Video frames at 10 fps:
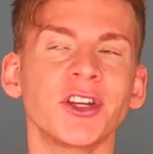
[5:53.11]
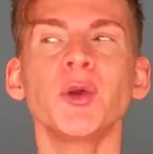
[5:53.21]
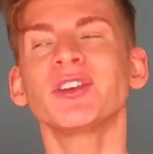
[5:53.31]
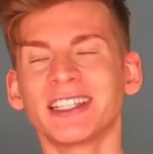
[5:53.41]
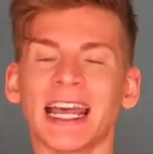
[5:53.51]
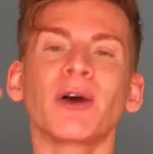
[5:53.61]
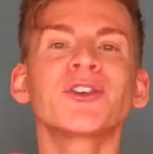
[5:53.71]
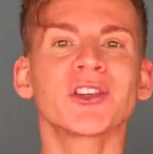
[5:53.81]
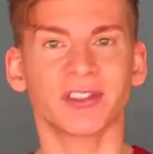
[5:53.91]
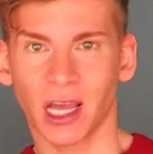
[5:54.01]
don't
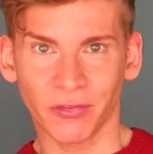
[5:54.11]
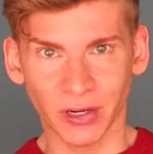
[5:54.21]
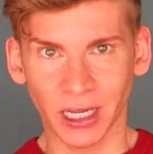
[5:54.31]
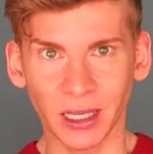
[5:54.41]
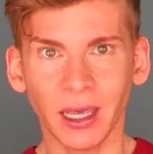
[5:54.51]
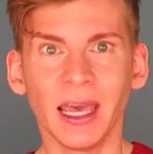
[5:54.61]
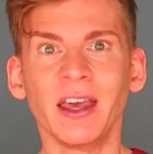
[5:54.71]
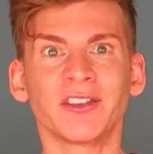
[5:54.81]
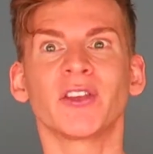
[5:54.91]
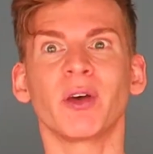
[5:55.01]
douse yourself in it
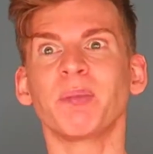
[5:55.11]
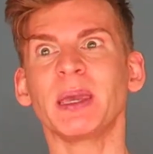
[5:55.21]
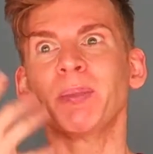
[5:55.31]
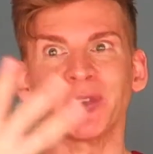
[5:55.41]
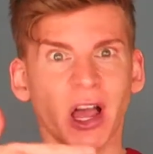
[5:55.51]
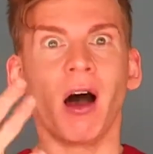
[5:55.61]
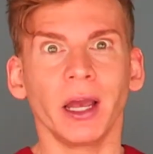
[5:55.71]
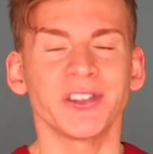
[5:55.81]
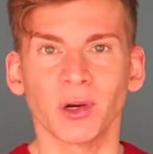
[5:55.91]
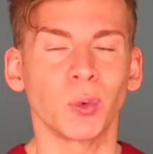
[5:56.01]
so that people's
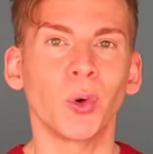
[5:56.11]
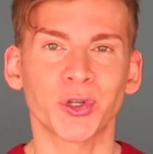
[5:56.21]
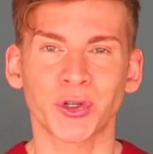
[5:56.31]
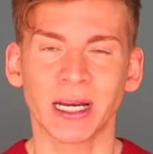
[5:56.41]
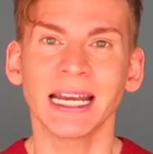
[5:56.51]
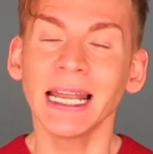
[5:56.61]
eyes are watering.